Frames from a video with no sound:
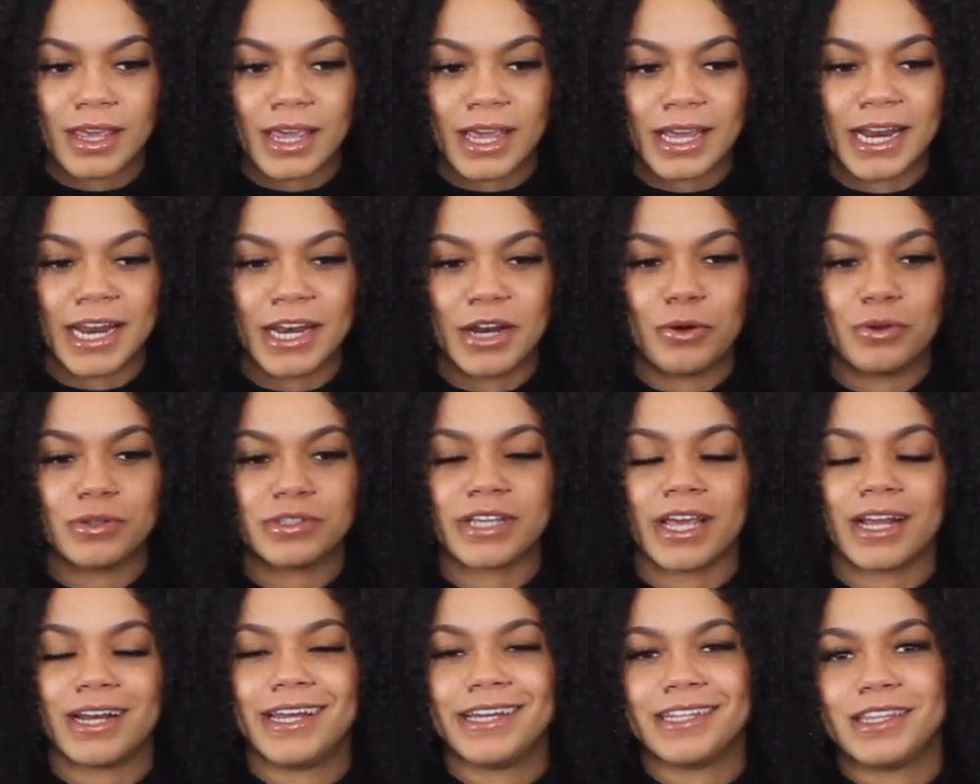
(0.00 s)
and I know
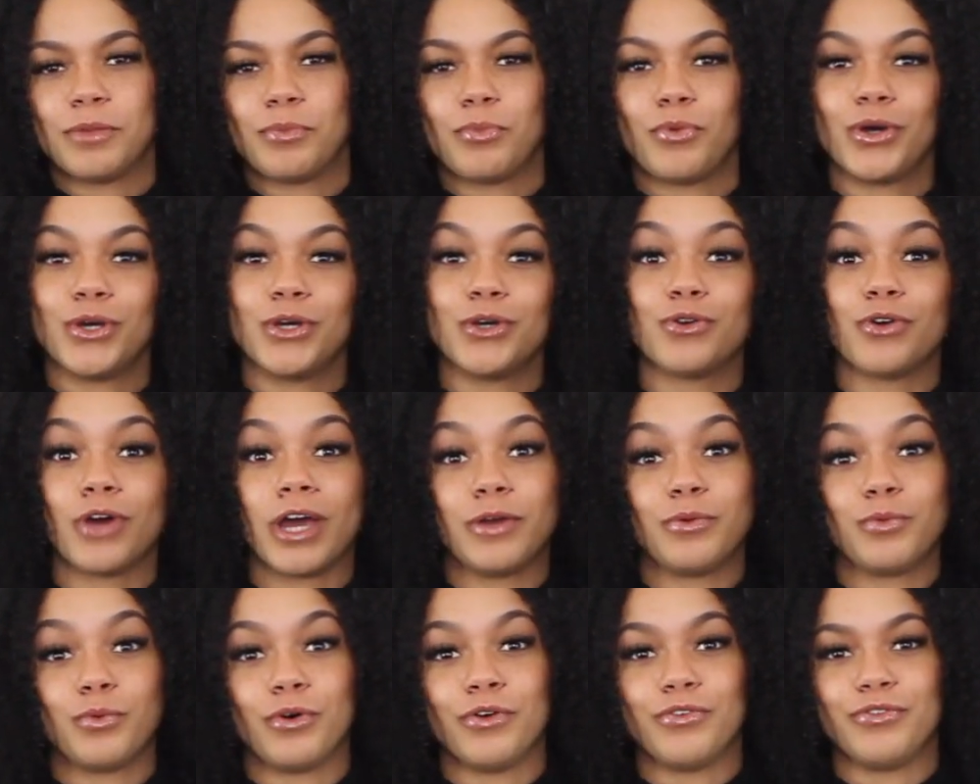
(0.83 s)
it's kind of like the boy who
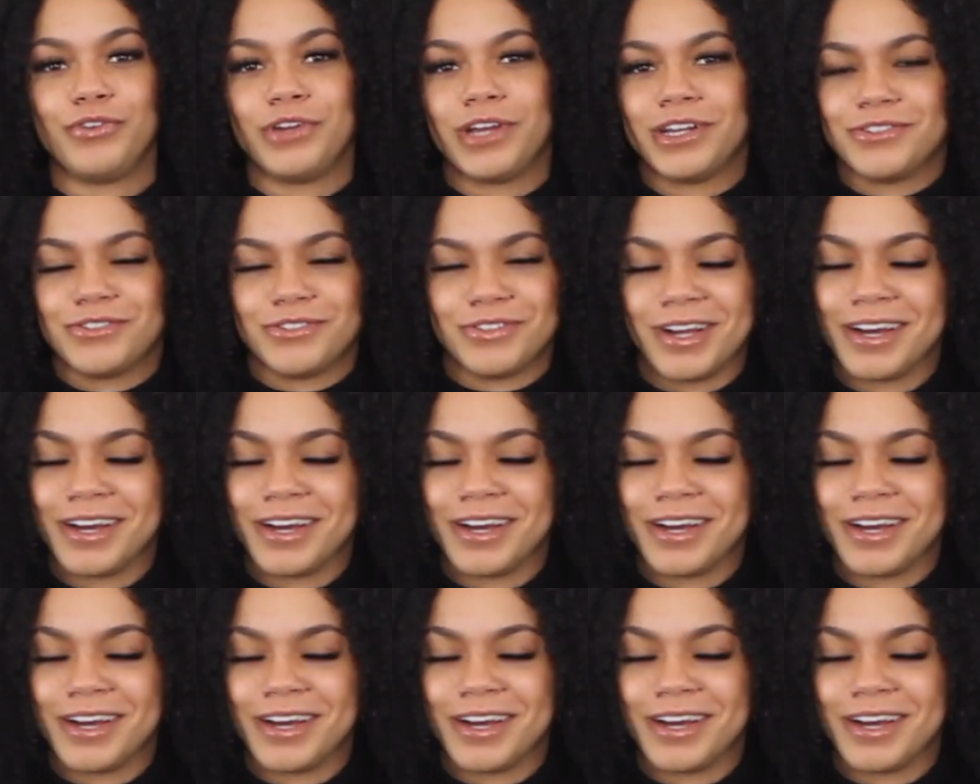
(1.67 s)
cried wolf, you guys are